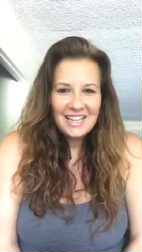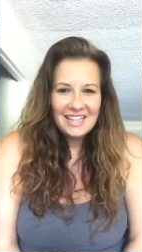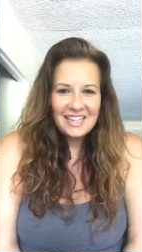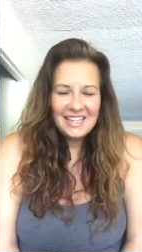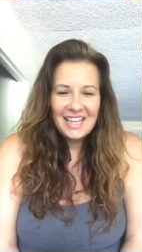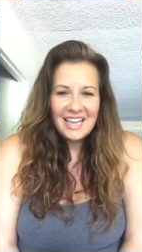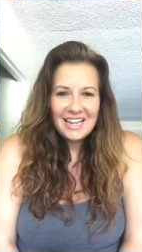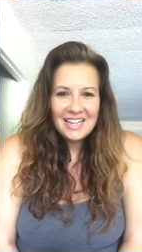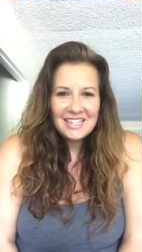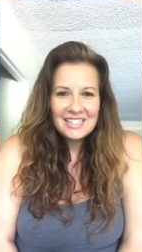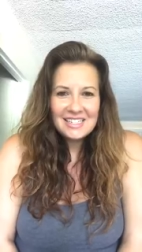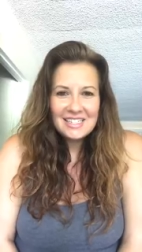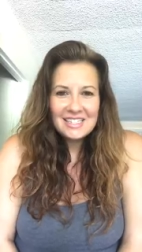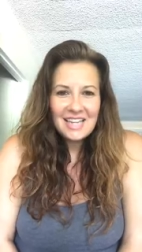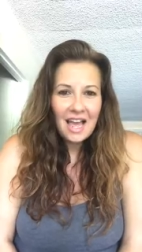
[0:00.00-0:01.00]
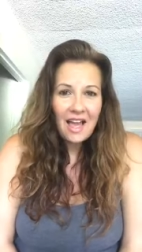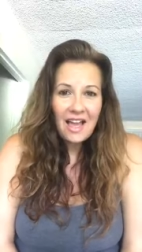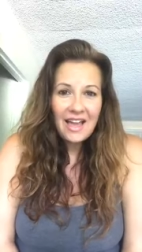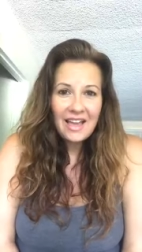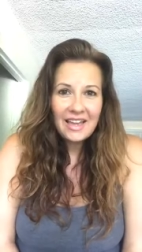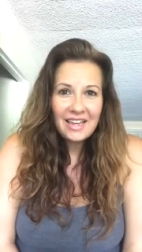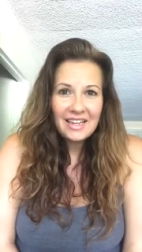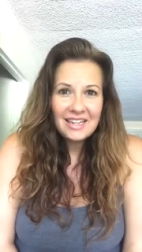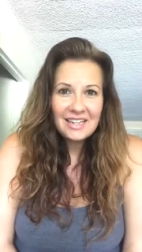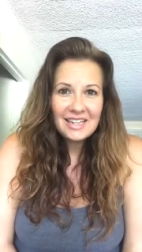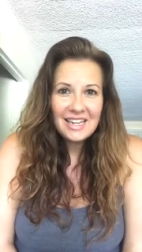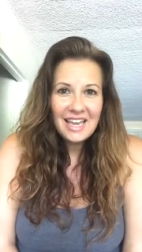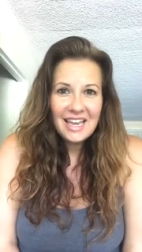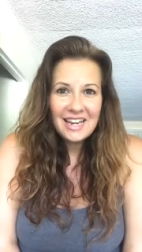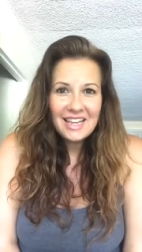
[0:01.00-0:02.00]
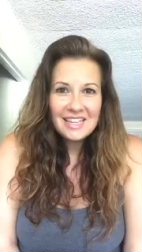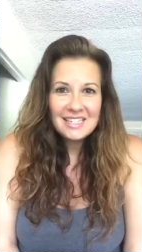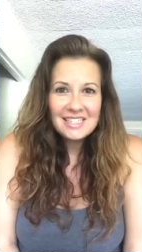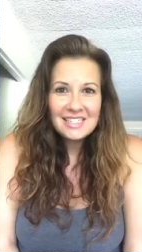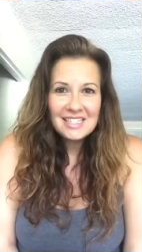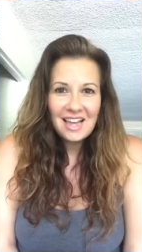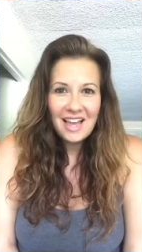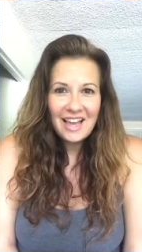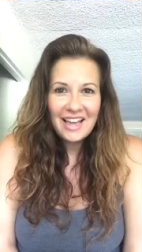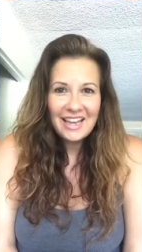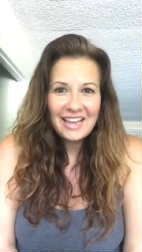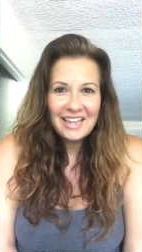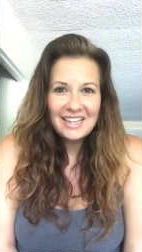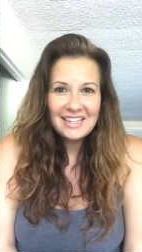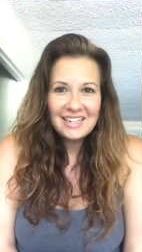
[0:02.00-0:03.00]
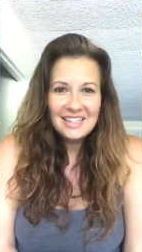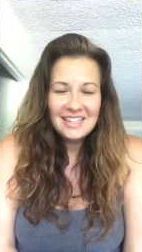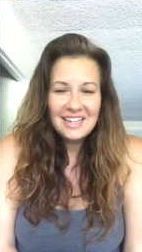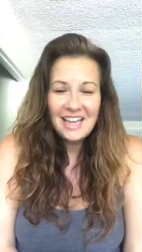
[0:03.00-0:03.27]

Let it shine, let it shine,